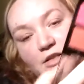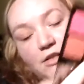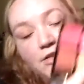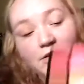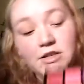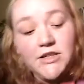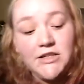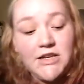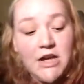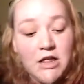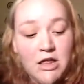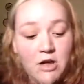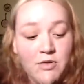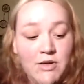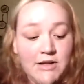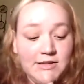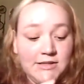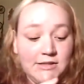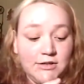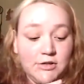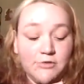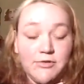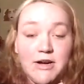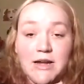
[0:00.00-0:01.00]
yellow that's
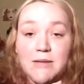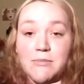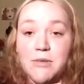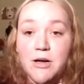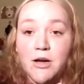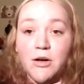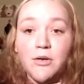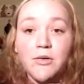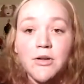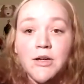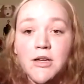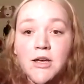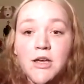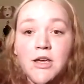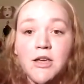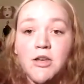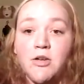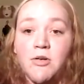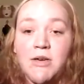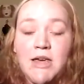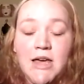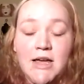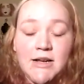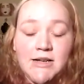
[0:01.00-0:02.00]
in the rainbow.
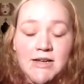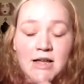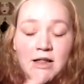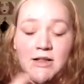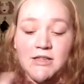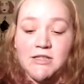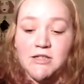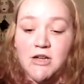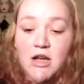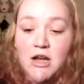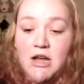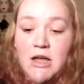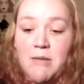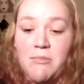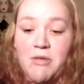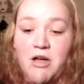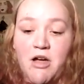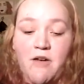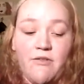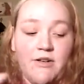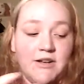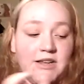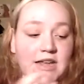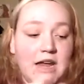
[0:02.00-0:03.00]
You can't tell, it's not coming
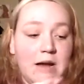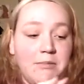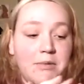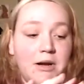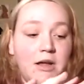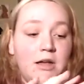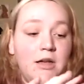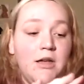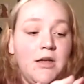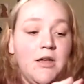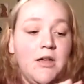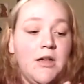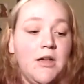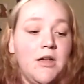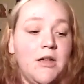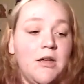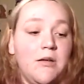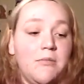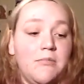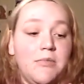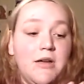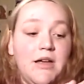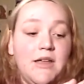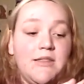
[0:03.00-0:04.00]
off on camera,
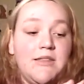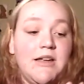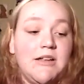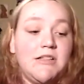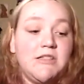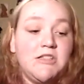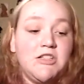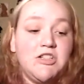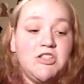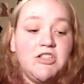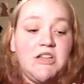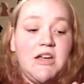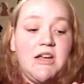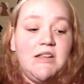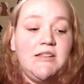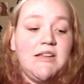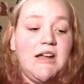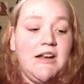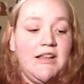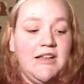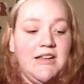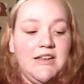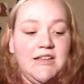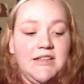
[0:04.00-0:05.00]
but that's the shade
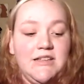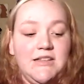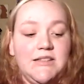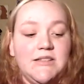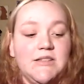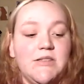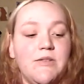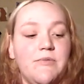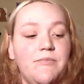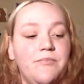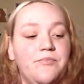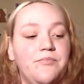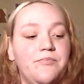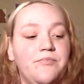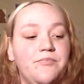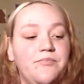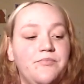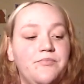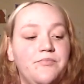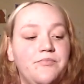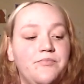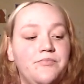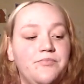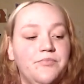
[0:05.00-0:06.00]
that it is.
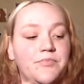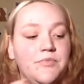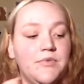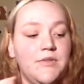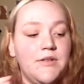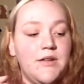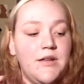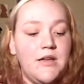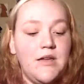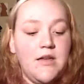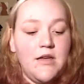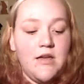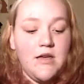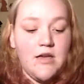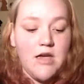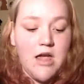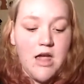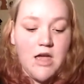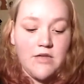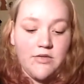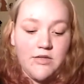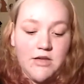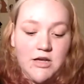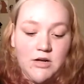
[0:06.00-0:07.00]

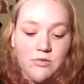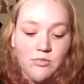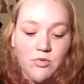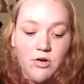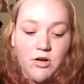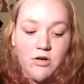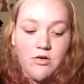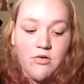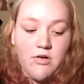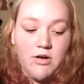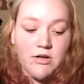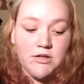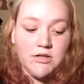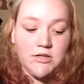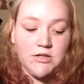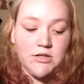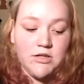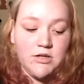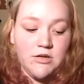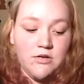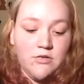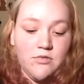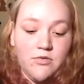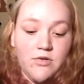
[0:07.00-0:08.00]
And then we're going to
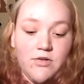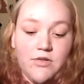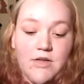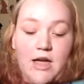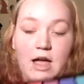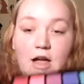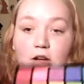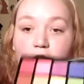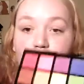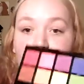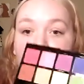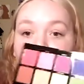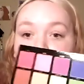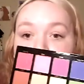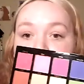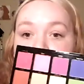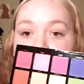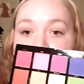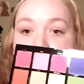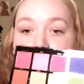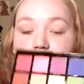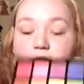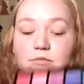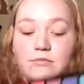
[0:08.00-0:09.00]
do that
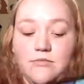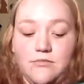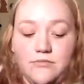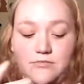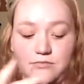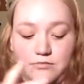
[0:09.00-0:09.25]
green.